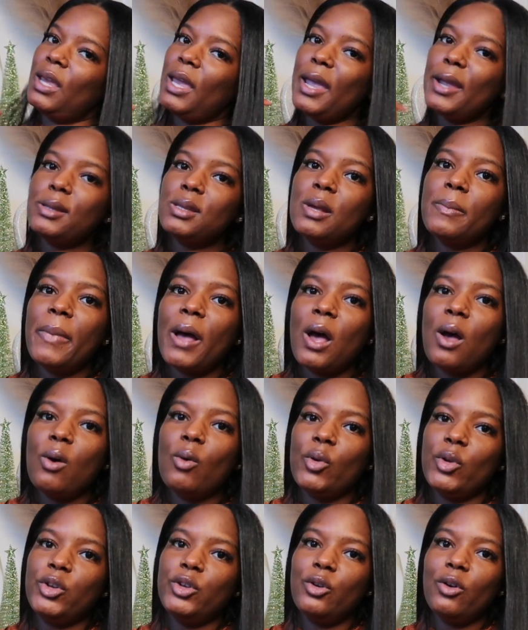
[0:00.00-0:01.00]
It's
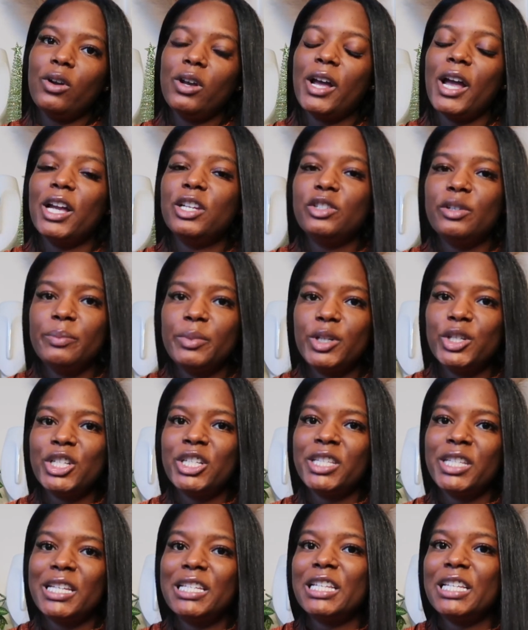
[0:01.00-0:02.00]
about your
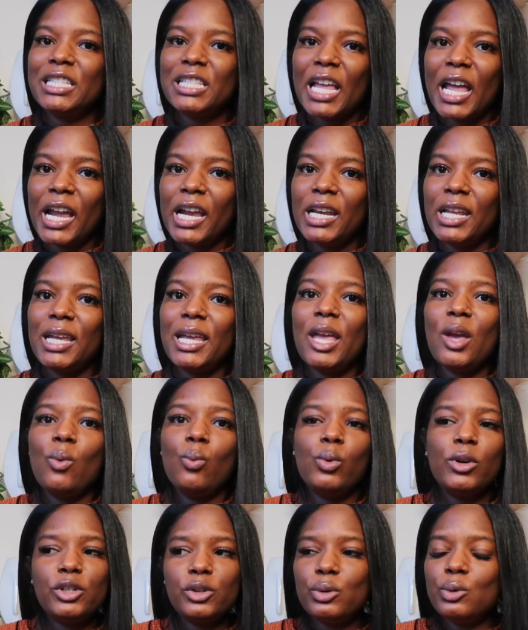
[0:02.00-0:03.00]
contribution to society and
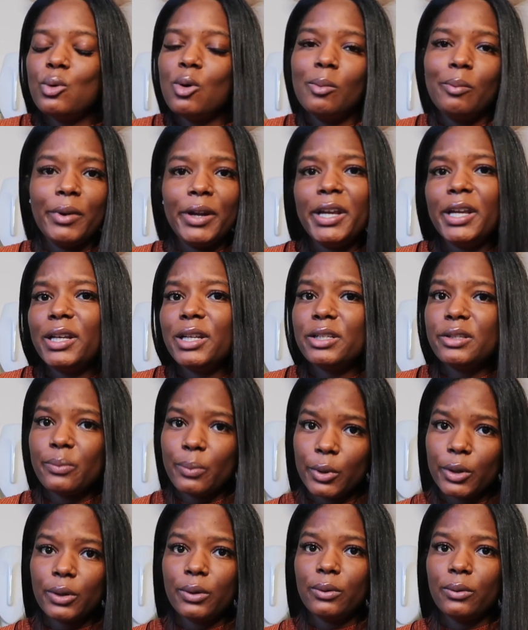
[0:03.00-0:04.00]
what you're gonna bring in this
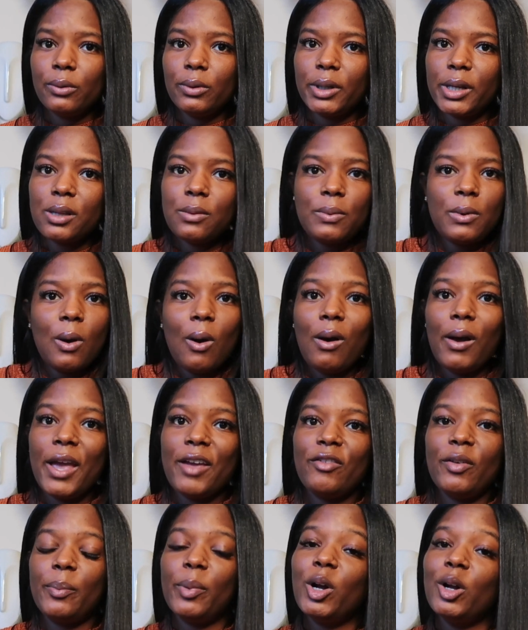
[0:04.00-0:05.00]
world, because we all
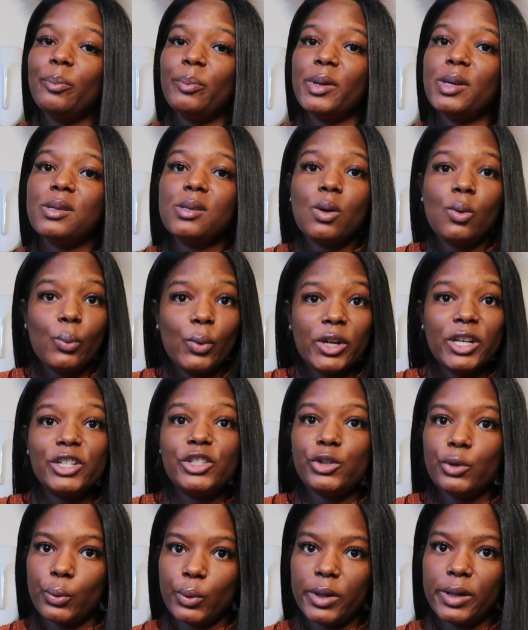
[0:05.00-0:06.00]
have a purpose. So what
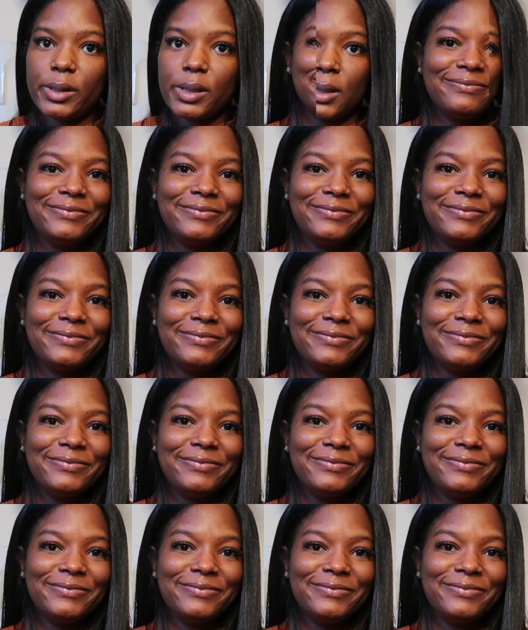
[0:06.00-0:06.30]
is yours?